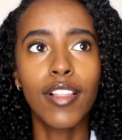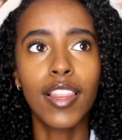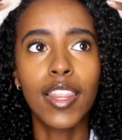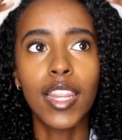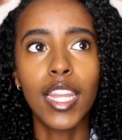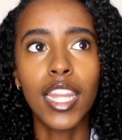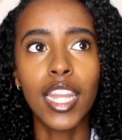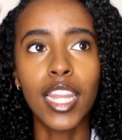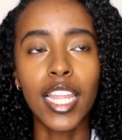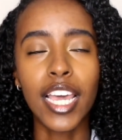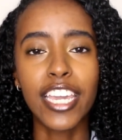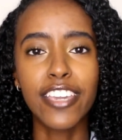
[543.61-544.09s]

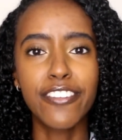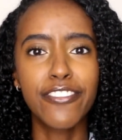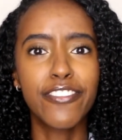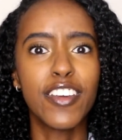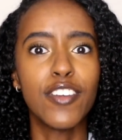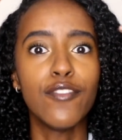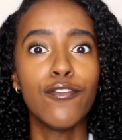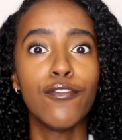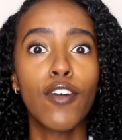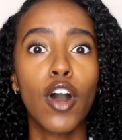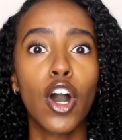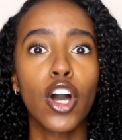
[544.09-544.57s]
life
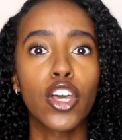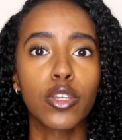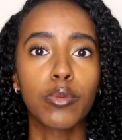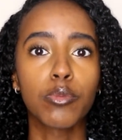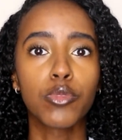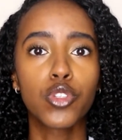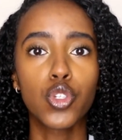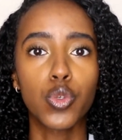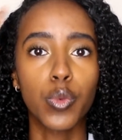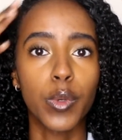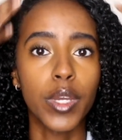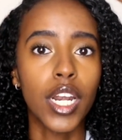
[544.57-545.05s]
and volume
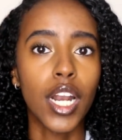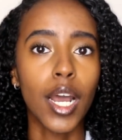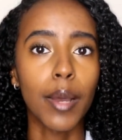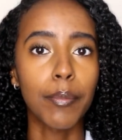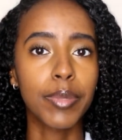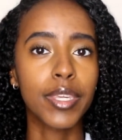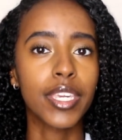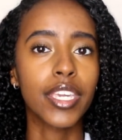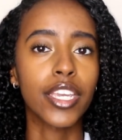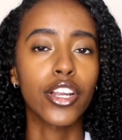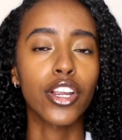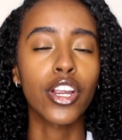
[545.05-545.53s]
to it up
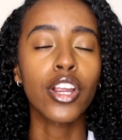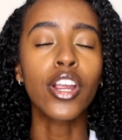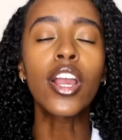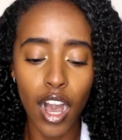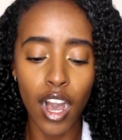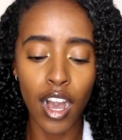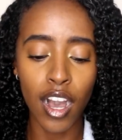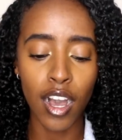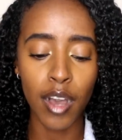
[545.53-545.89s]
here.